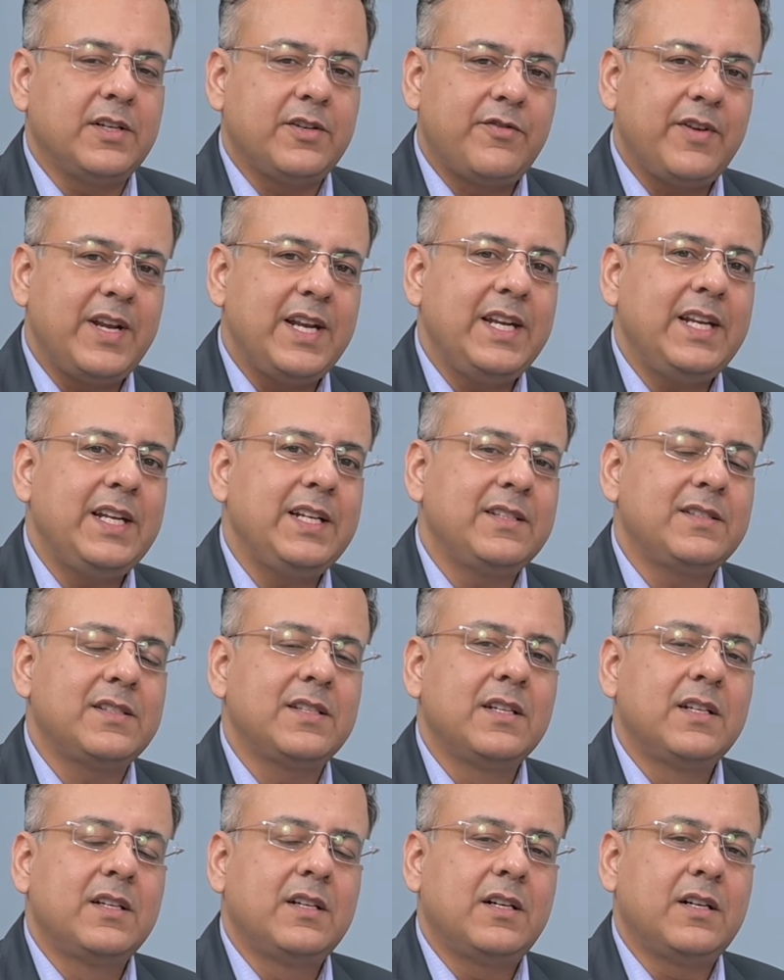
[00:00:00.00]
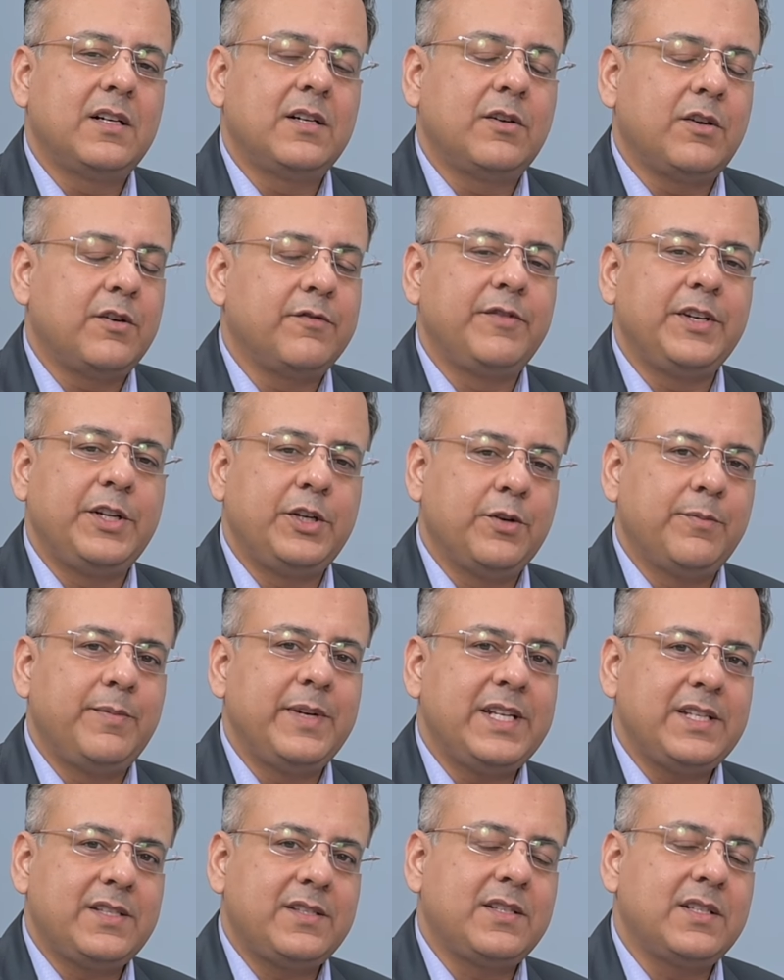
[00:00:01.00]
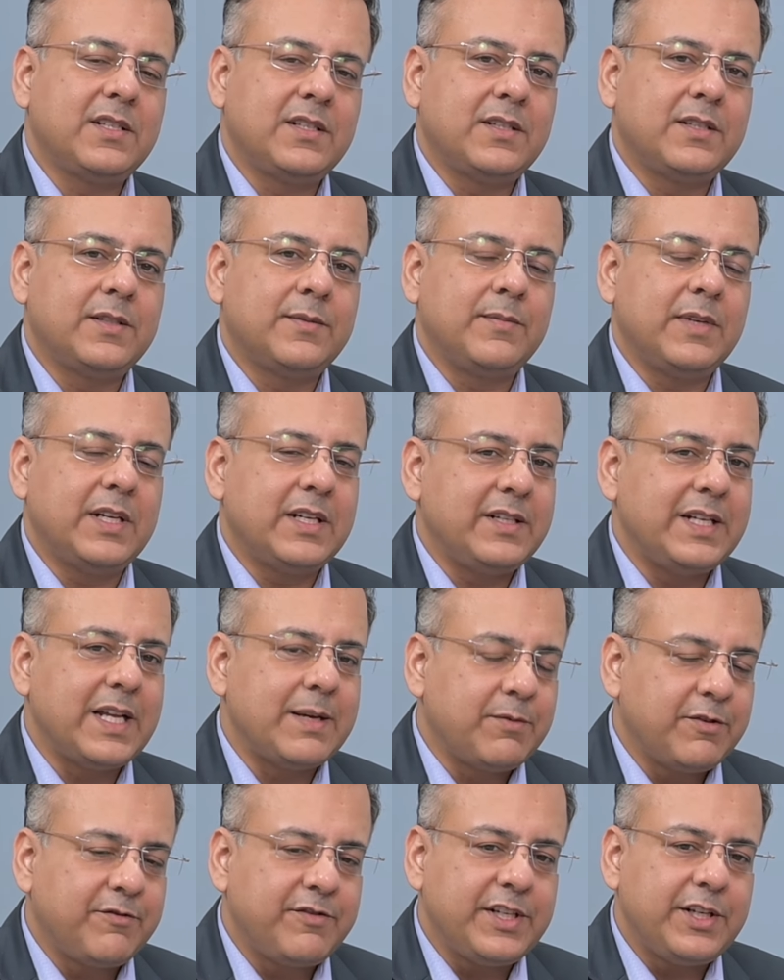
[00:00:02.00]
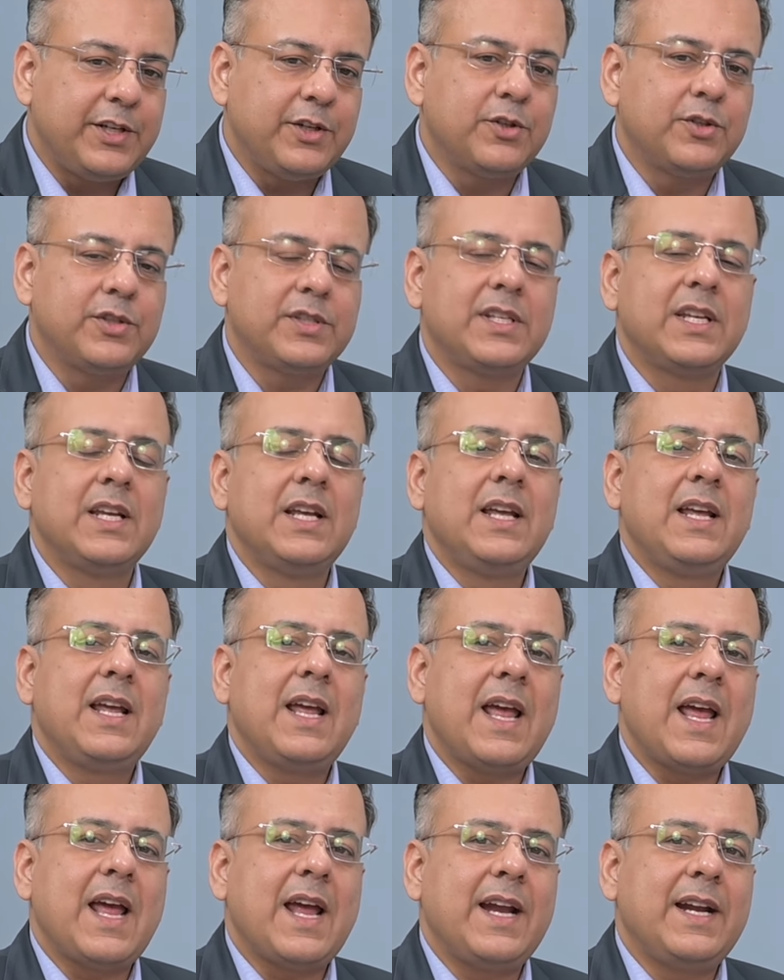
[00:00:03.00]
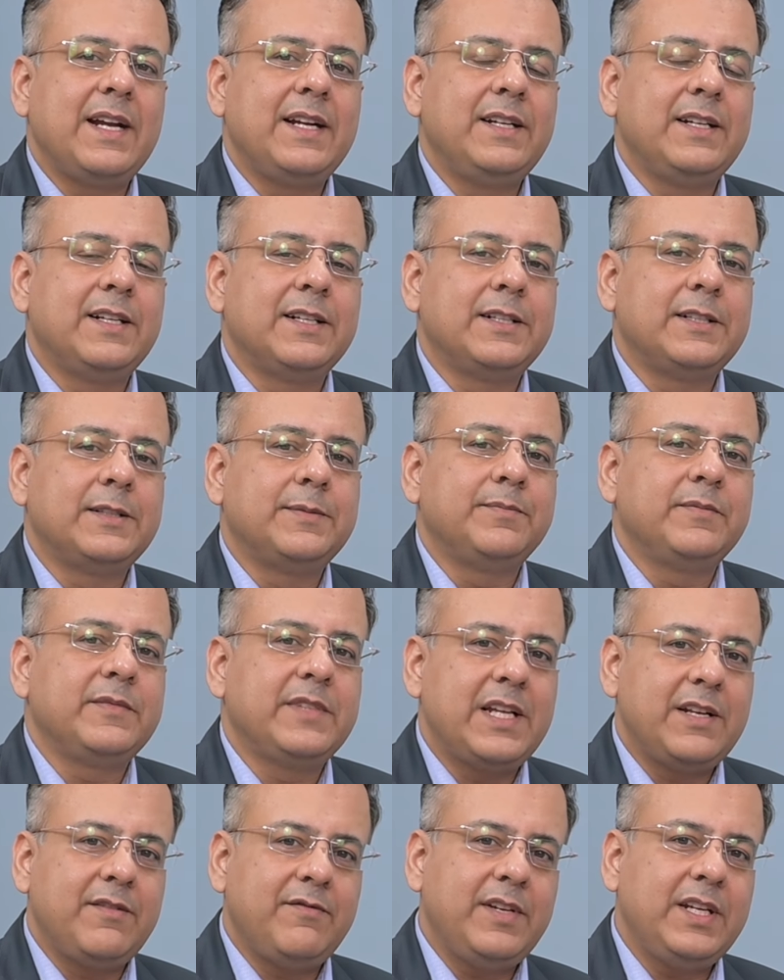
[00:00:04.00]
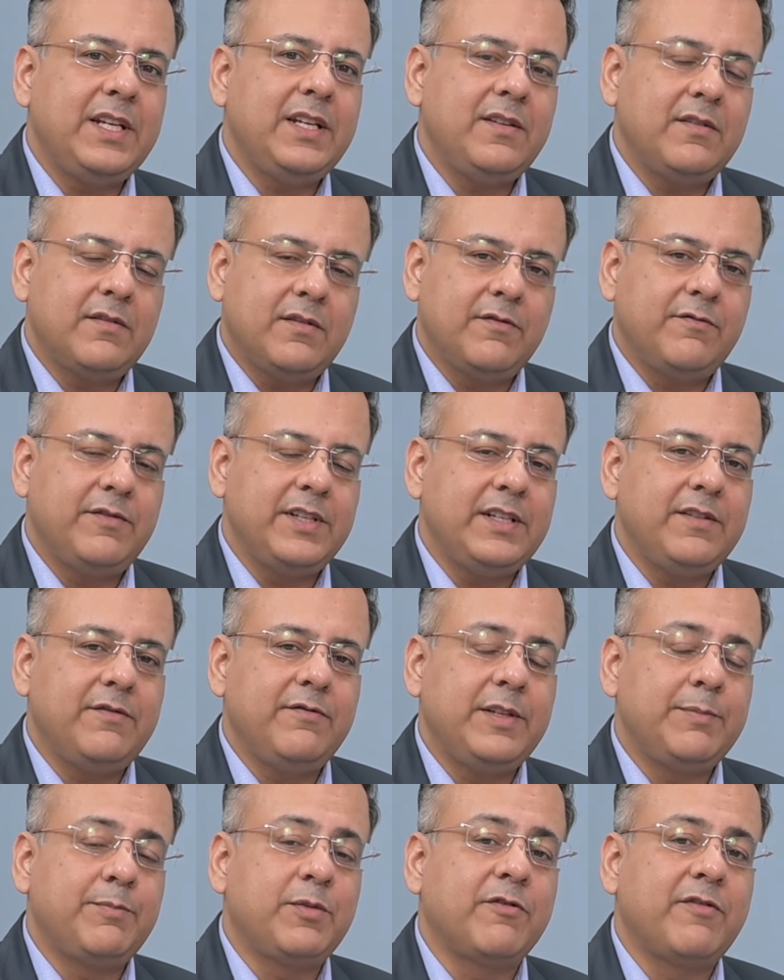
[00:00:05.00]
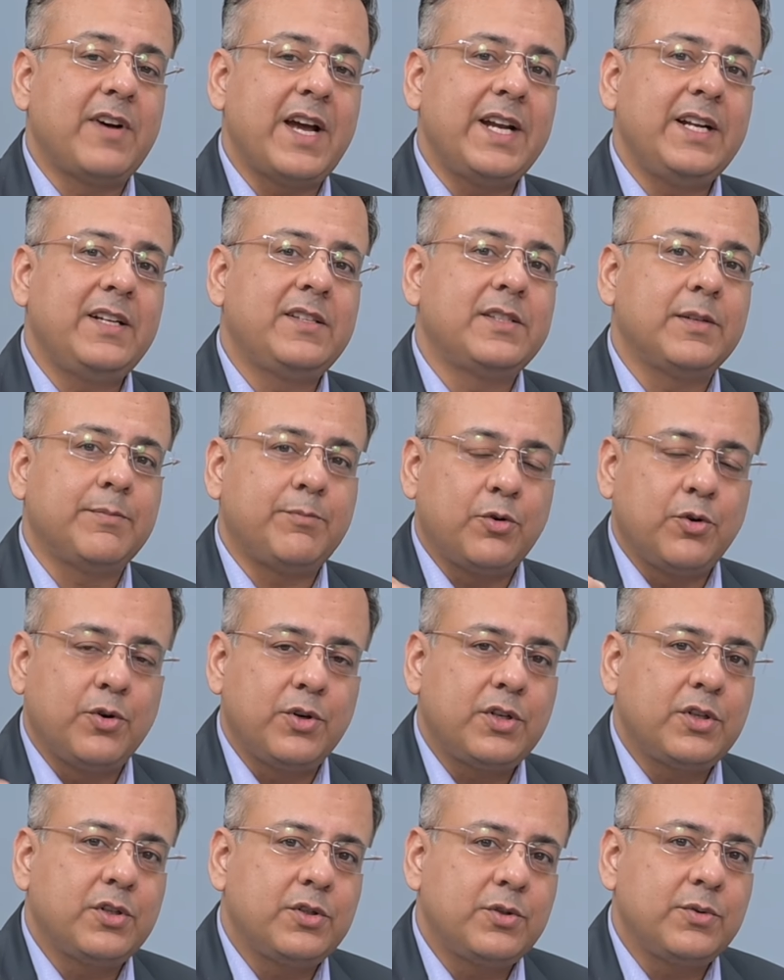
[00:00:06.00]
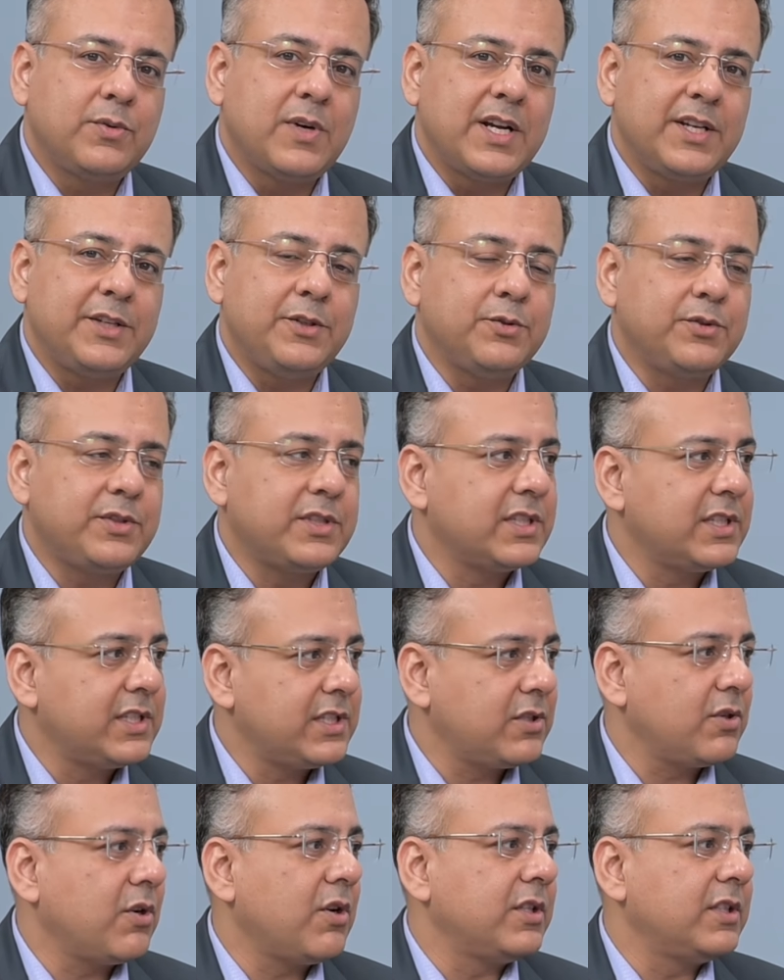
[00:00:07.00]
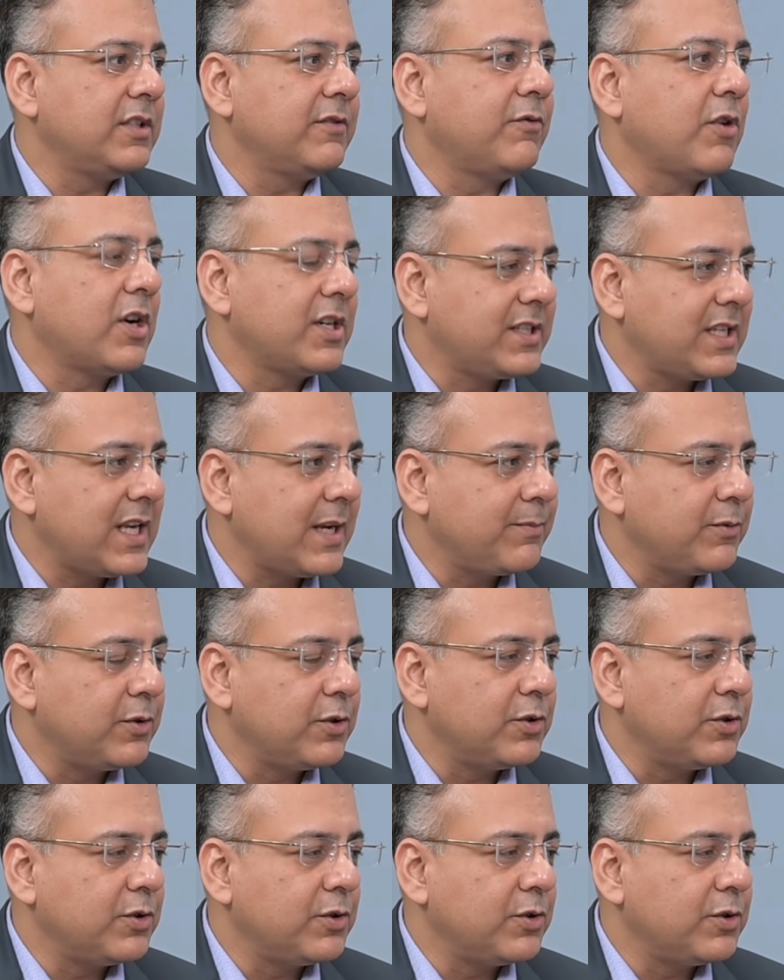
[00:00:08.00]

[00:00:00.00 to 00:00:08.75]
trainings, or video based demo videos, and then we provide support to our users on the WhatsApp